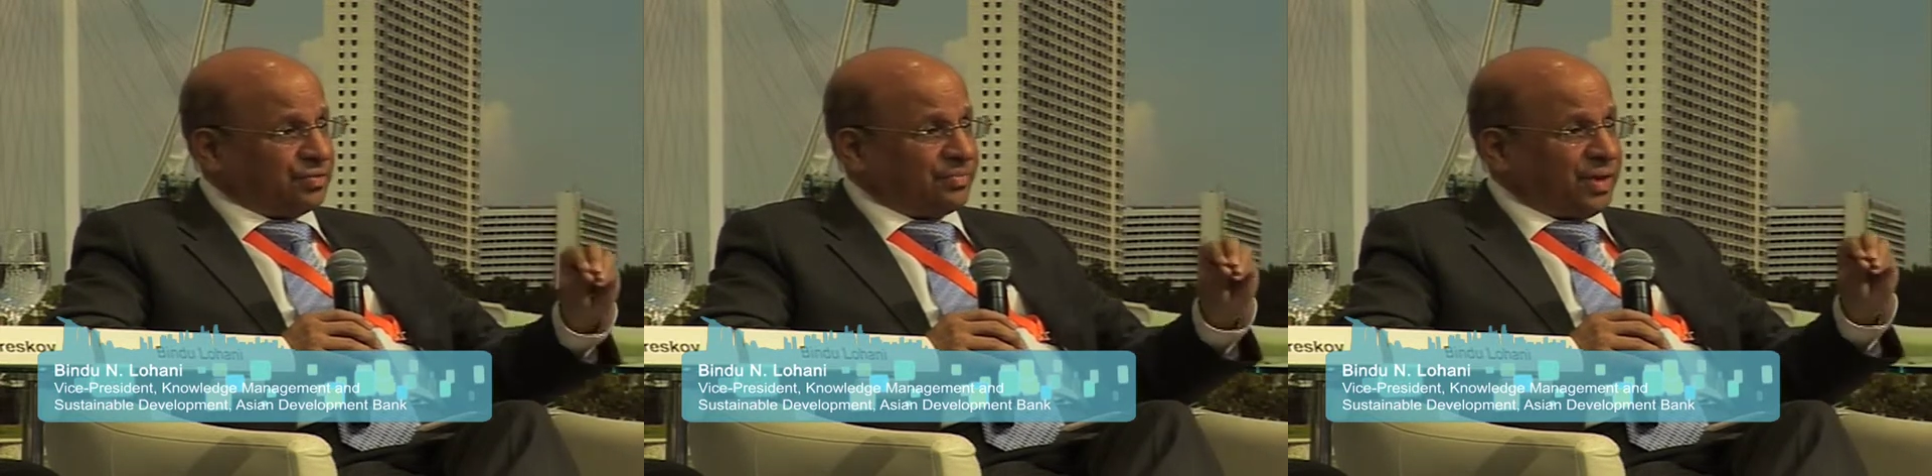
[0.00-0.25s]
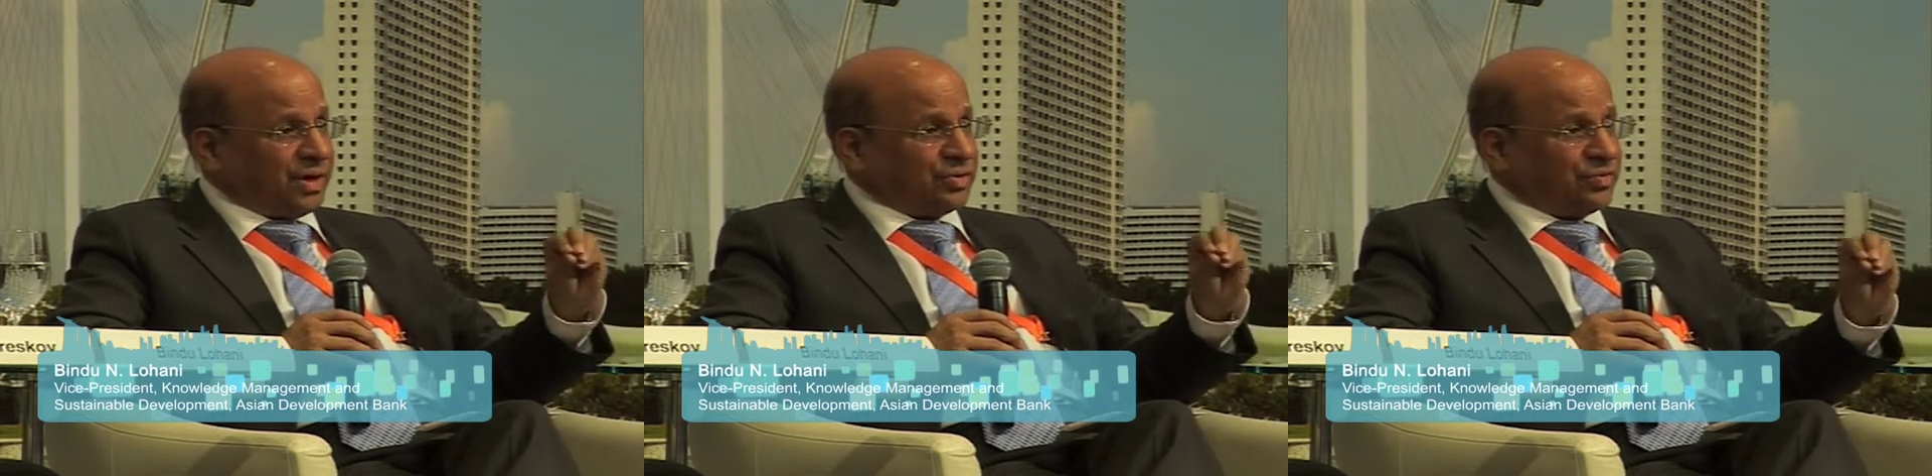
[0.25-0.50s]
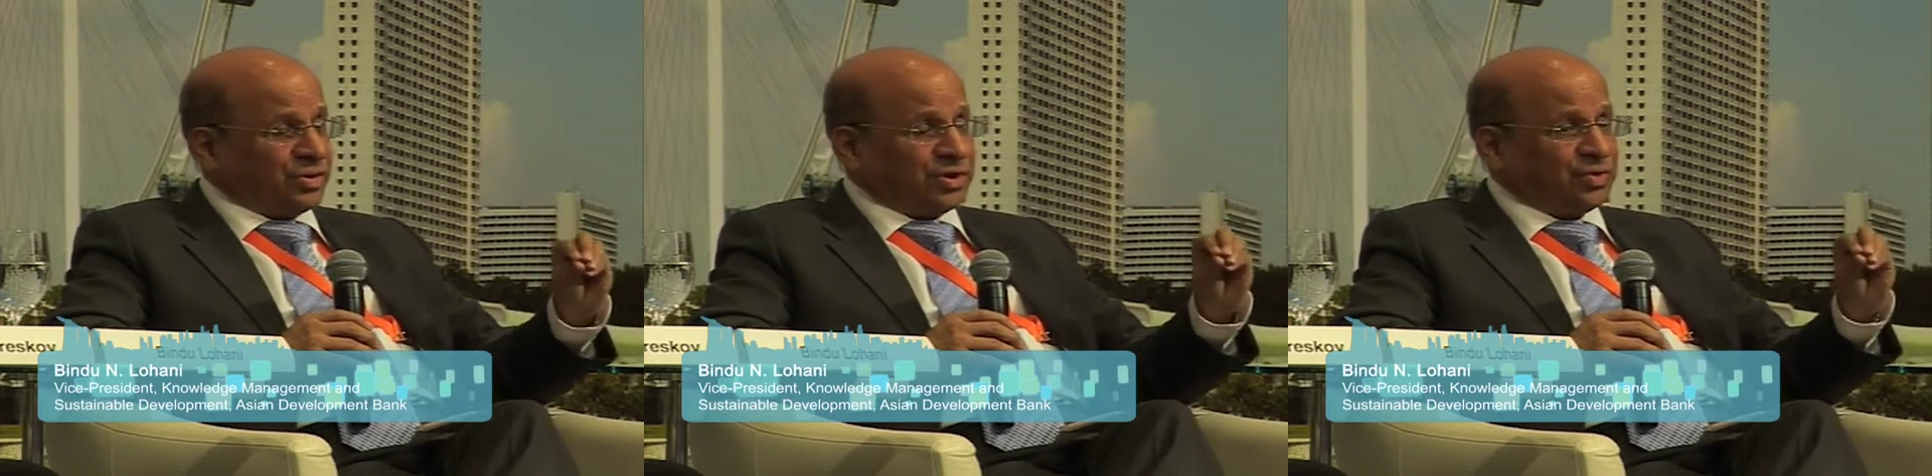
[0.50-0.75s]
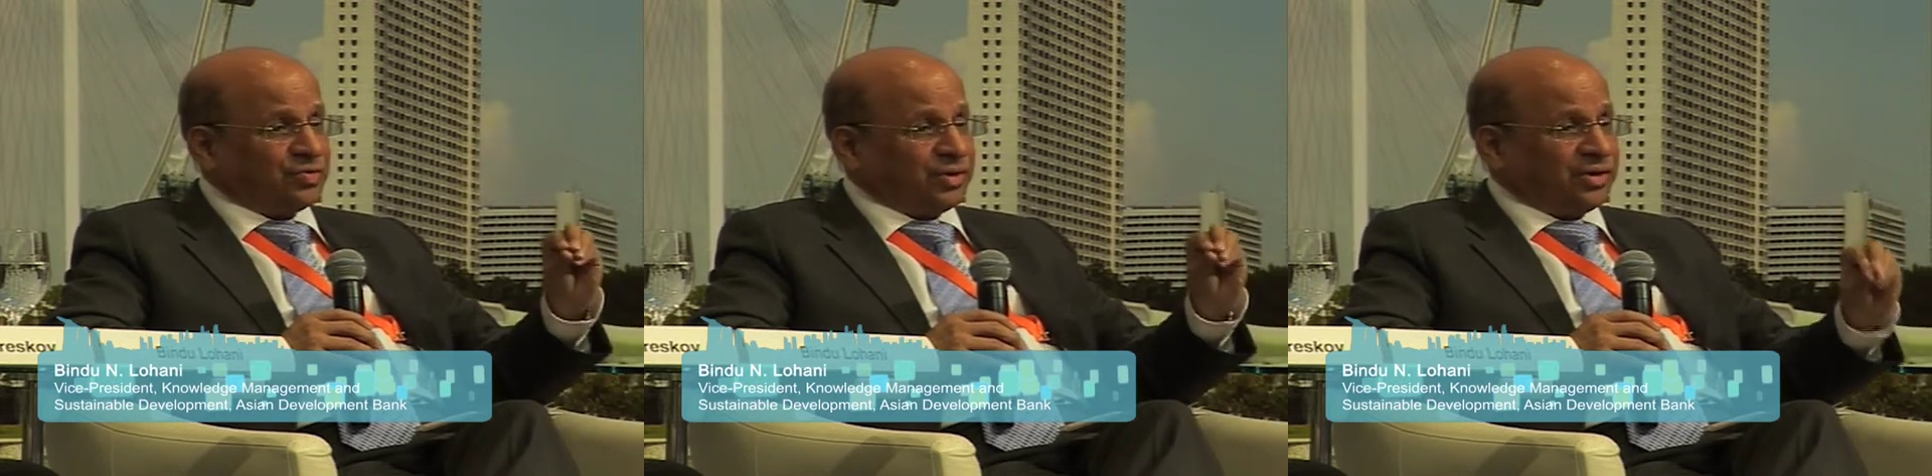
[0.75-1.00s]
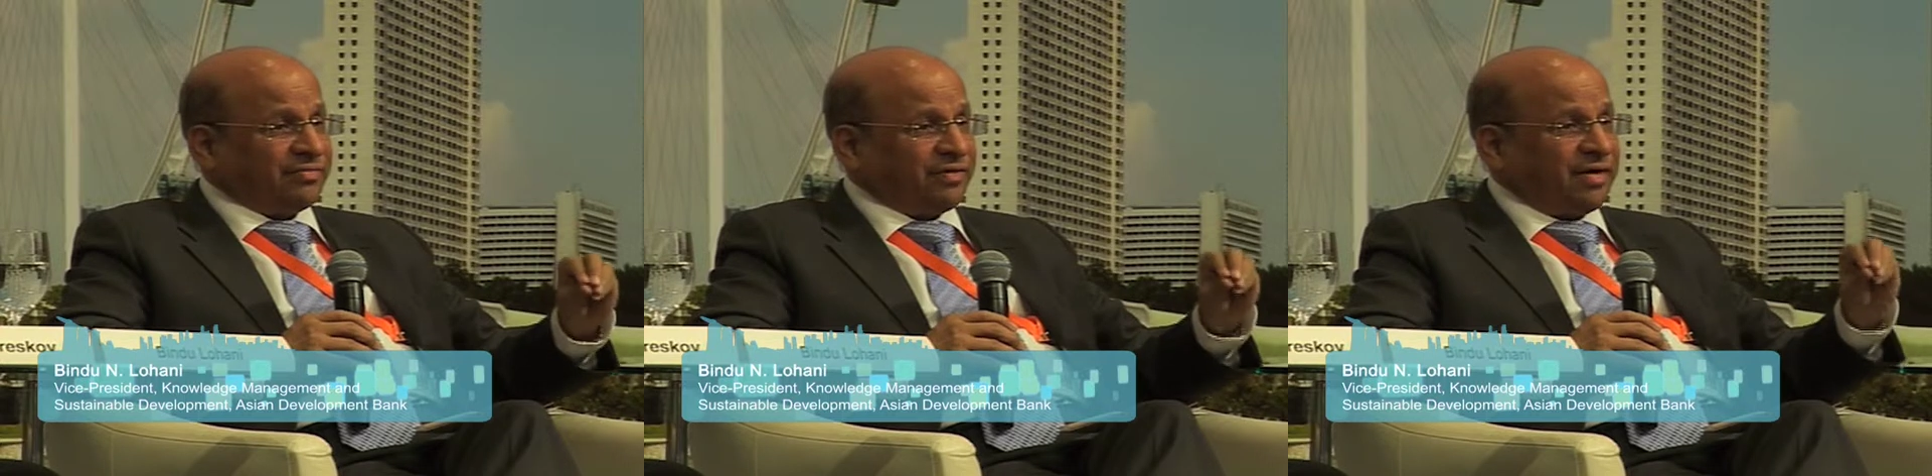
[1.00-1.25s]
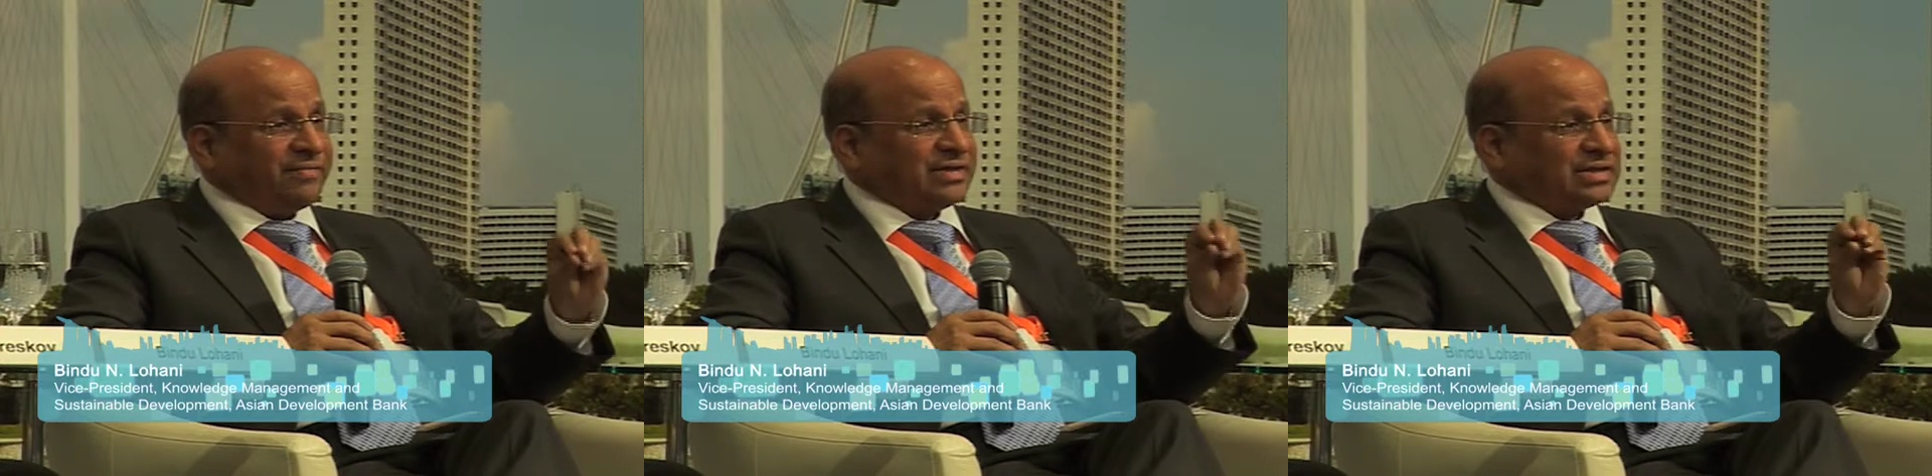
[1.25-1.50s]
by
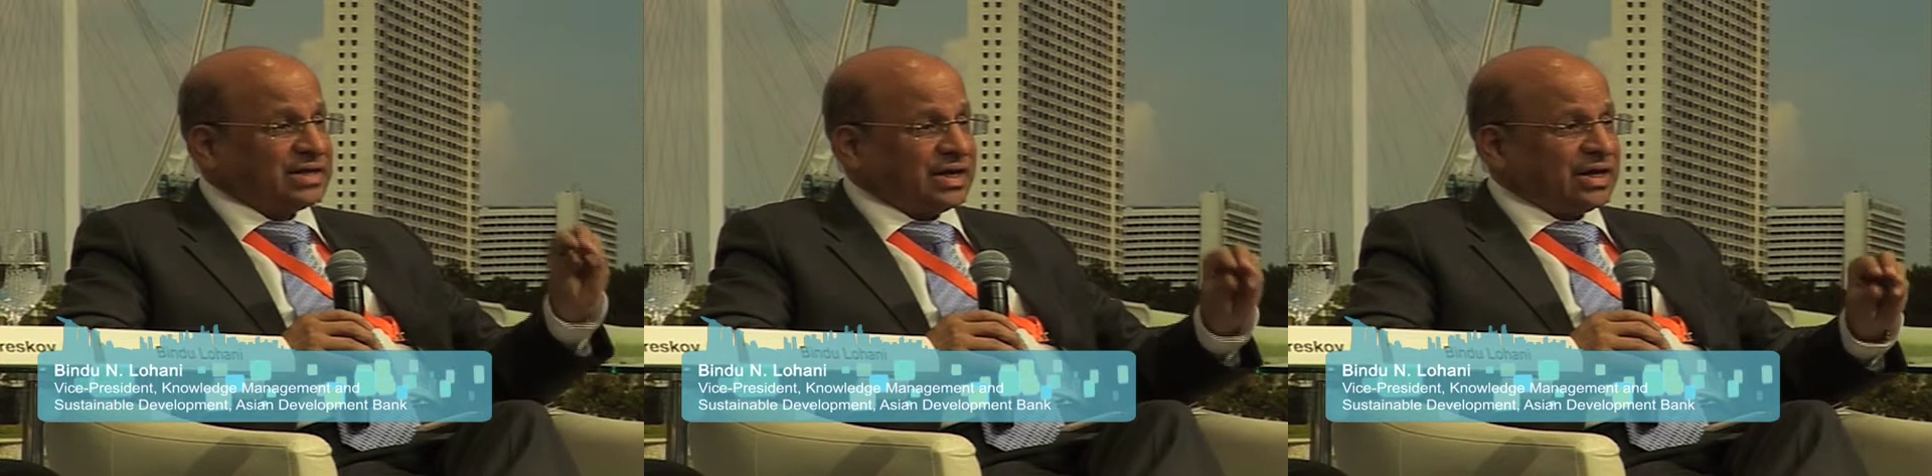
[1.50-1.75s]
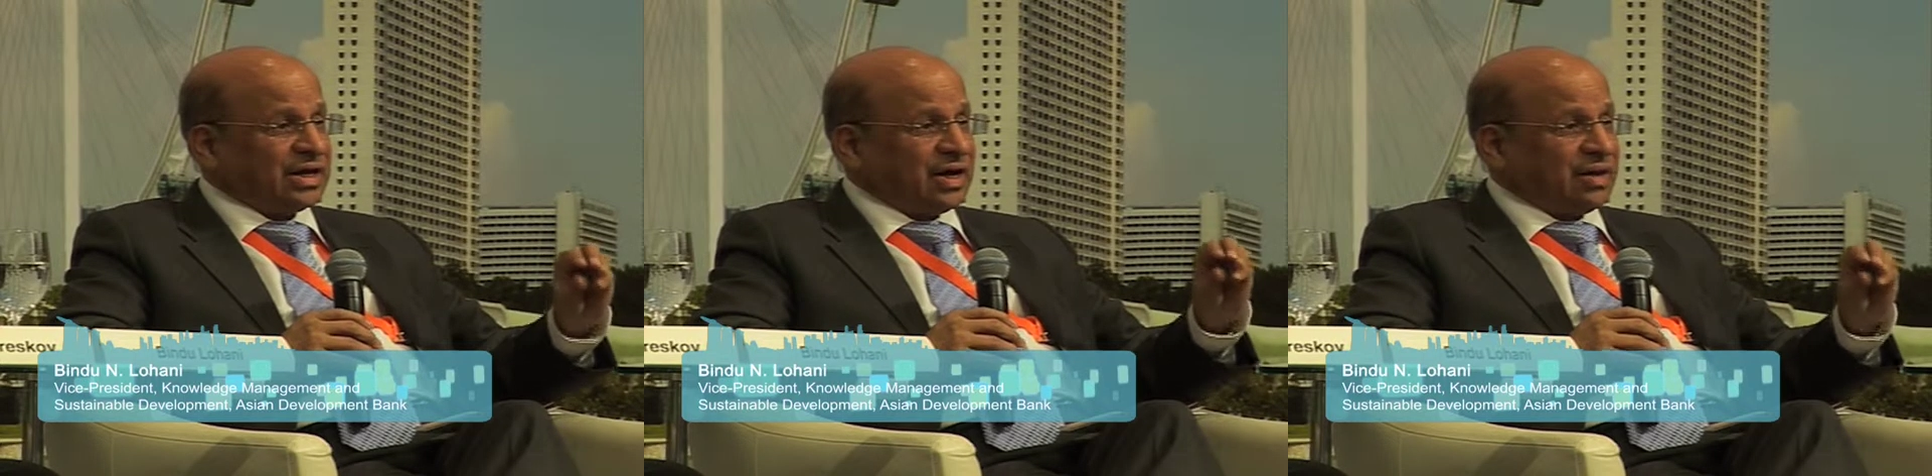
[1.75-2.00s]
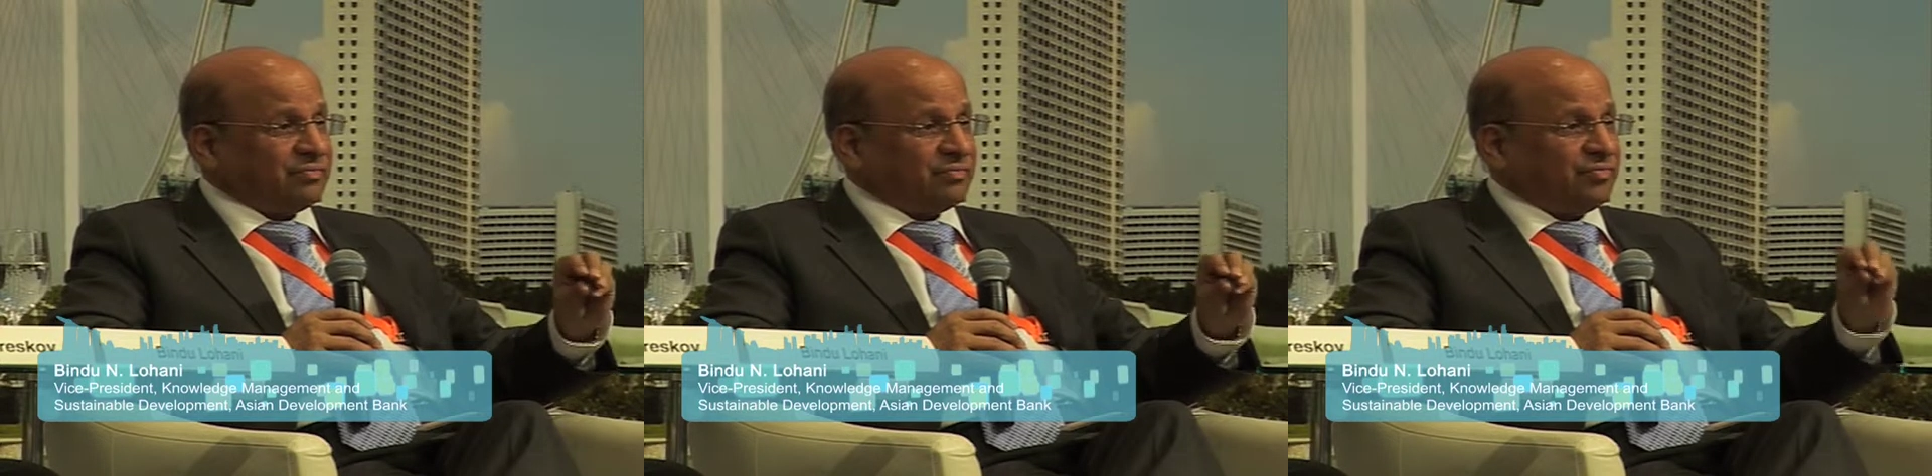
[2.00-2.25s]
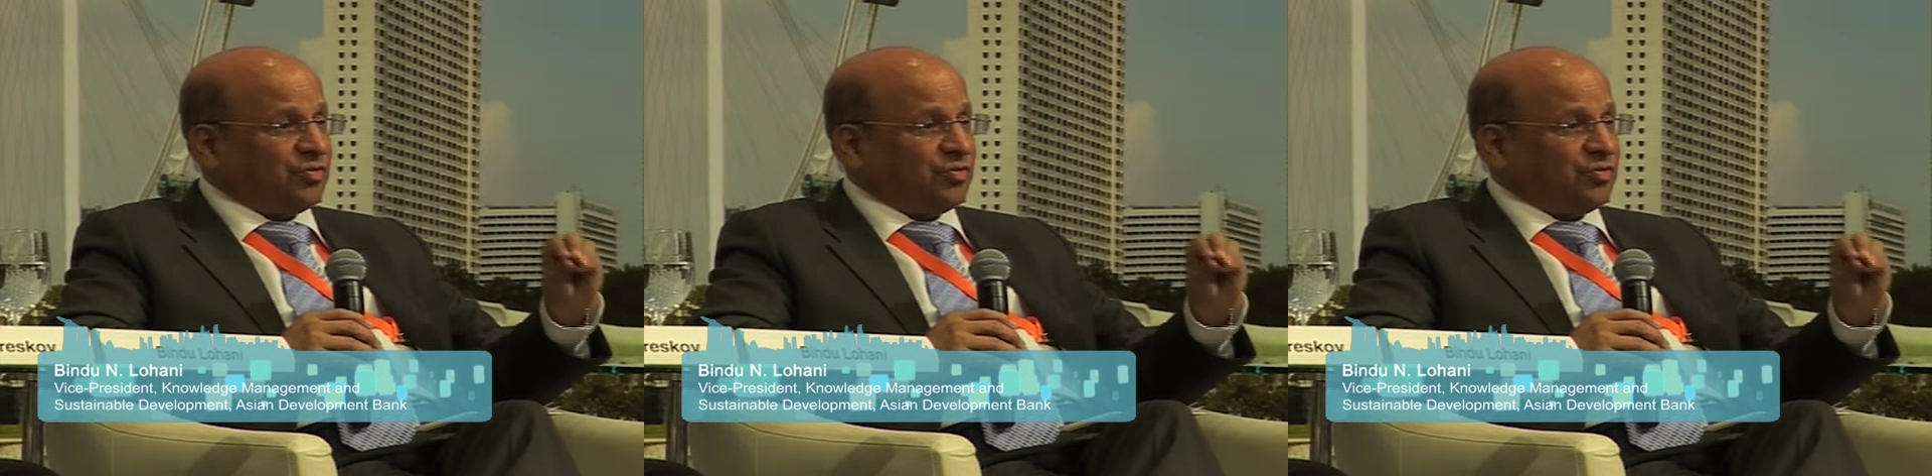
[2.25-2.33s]
2025 is going to come,